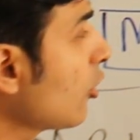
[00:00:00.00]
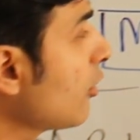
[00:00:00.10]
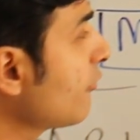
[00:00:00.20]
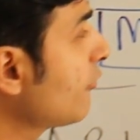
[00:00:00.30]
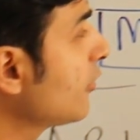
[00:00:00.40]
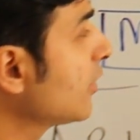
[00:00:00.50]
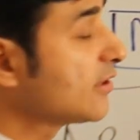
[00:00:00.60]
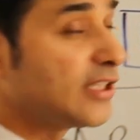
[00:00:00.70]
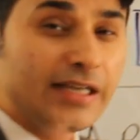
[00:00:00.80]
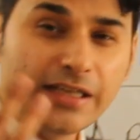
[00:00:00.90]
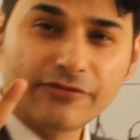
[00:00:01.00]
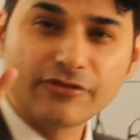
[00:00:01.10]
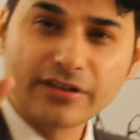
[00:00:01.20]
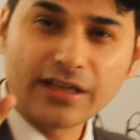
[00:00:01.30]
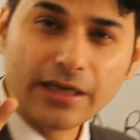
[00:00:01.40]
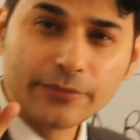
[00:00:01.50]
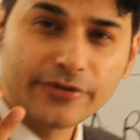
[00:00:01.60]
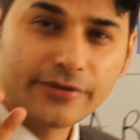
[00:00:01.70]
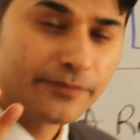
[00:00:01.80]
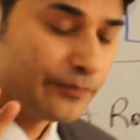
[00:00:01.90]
of 3 different types.